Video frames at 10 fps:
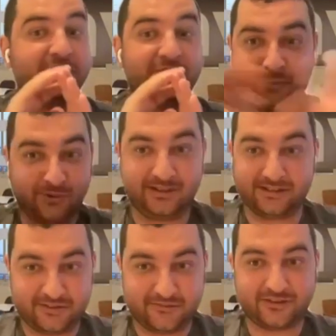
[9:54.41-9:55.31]
Totally
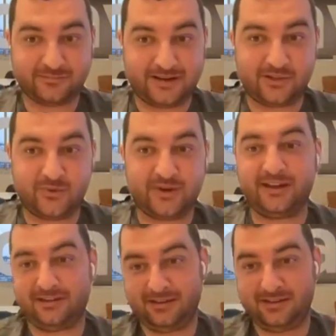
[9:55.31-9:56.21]
different, by the
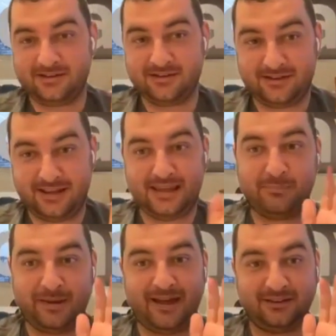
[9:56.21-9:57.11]
way, in
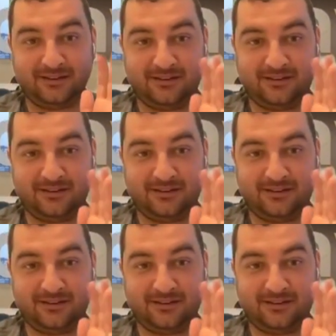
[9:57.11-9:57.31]
APAC,